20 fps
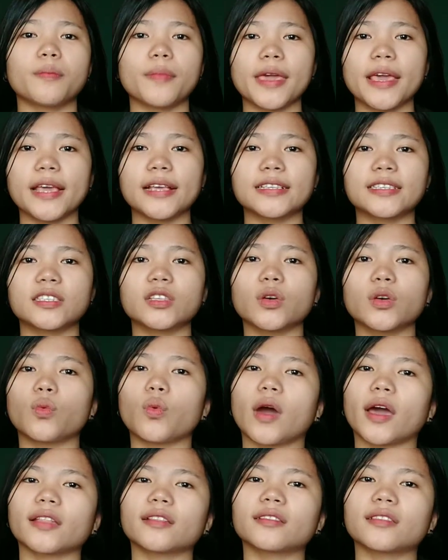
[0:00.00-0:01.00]
that
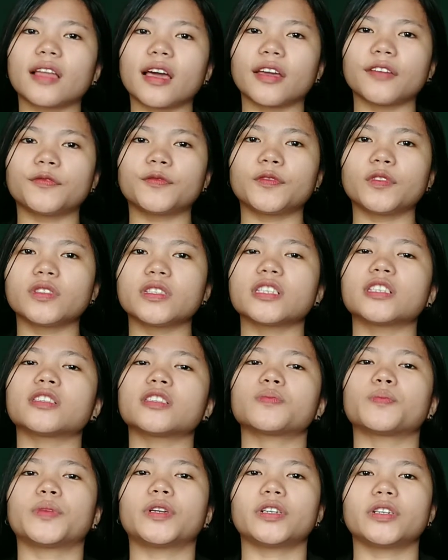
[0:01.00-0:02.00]
makes the wildlife
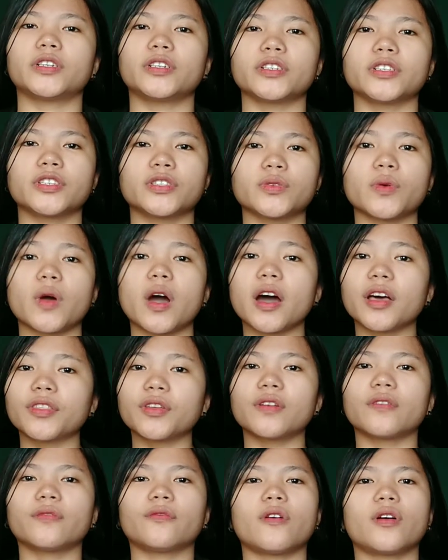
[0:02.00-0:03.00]
dispersed
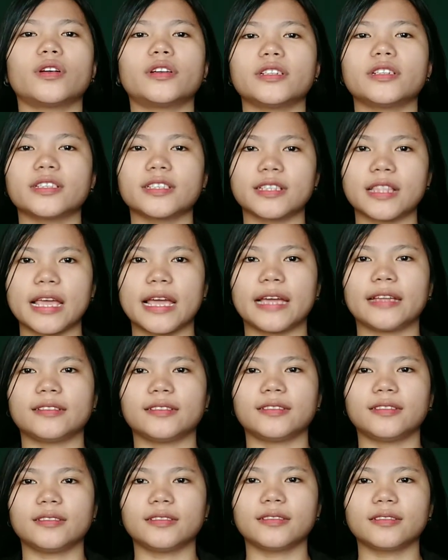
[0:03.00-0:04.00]
to other forest
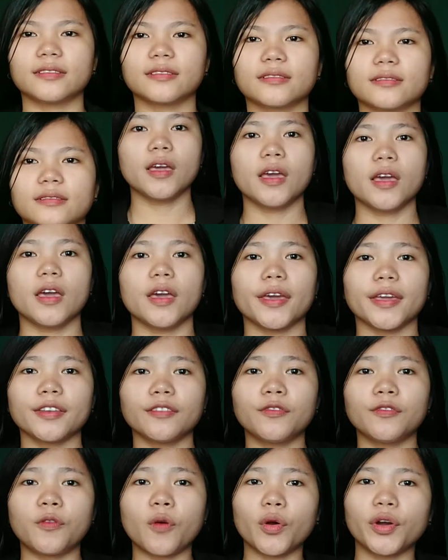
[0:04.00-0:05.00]
land.
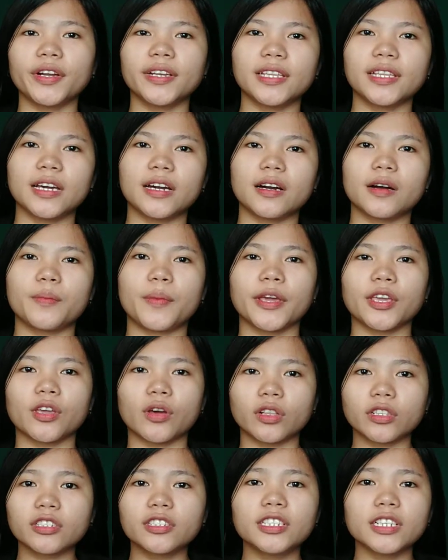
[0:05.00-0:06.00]
And for the
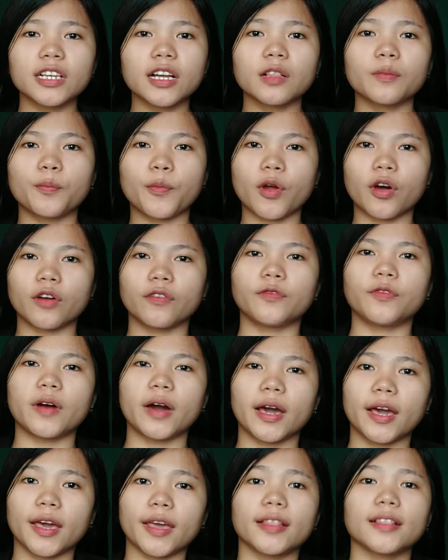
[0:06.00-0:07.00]
biological
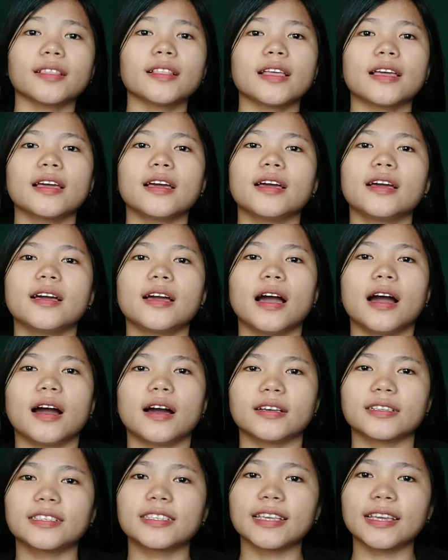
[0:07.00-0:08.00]
profile,
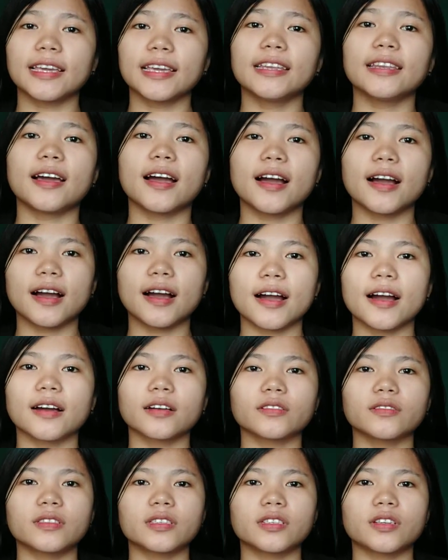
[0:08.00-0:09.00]

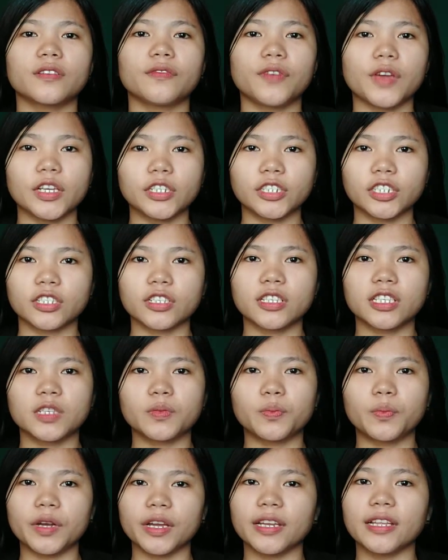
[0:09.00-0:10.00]
Sikinanga
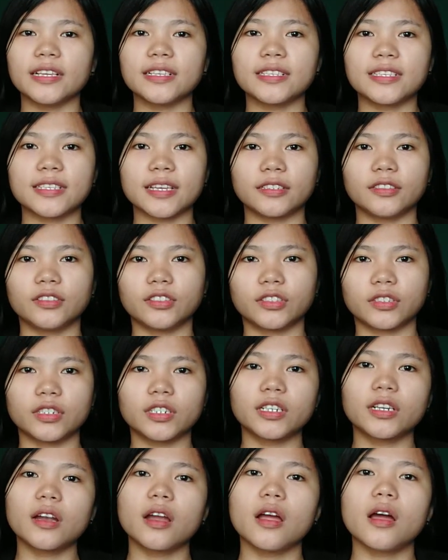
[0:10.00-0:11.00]
Conservation's Breeding
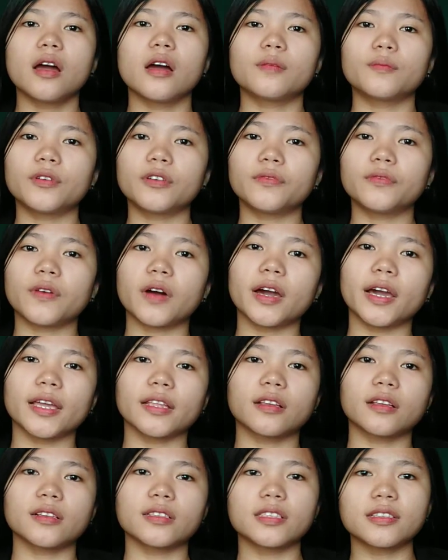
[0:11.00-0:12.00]
Center
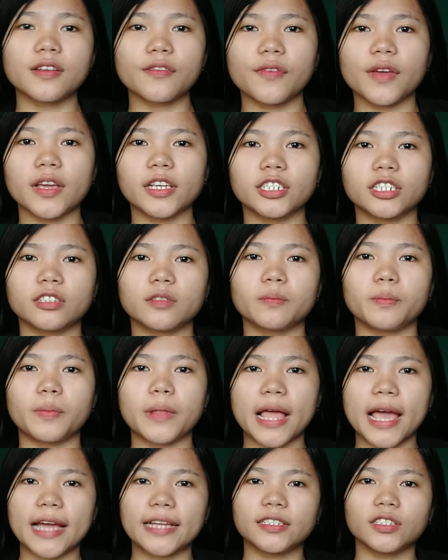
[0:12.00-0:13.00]
provide conservation
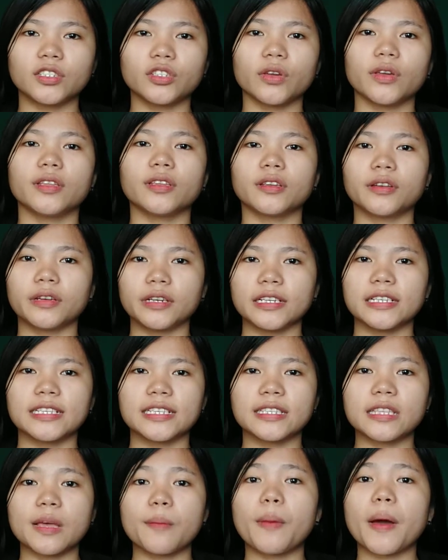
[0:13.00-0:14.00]
plan to
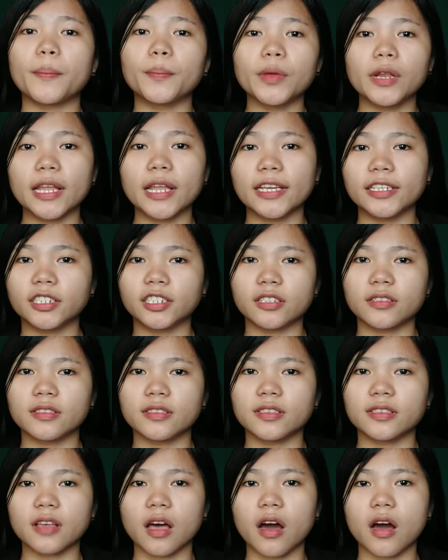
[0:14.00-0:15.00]
increase the
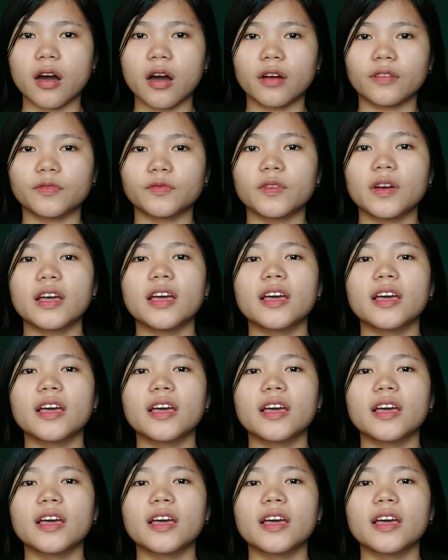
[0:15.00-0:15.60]
populations of